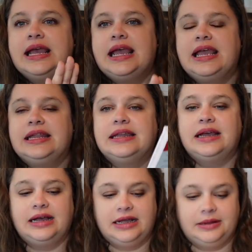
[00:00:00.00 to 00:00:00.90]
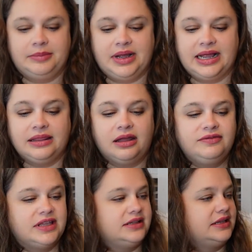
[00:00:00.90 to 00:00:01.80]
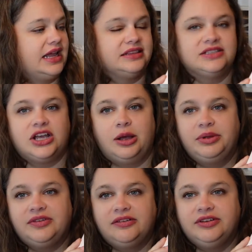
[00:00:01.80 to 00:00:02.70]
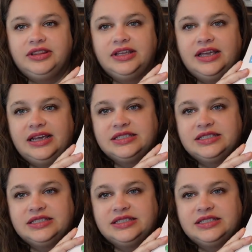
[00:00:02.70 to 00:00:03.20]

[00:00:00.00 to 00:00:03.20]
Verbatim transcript: and um, I love that at the top of everything it